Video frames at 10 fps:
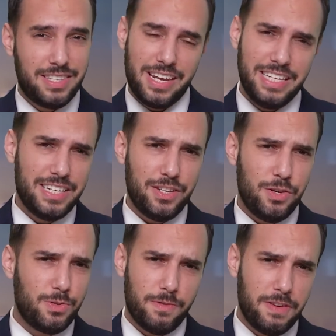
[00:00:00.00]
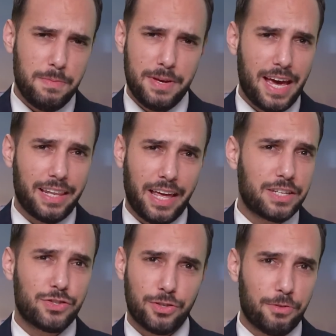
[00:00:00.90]
that he didn't use a VPN like
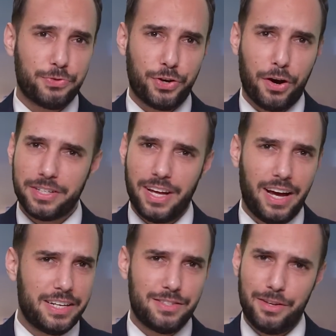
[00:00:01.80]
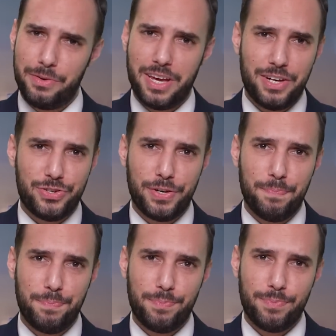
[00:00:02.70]
Surfshark to hide his location.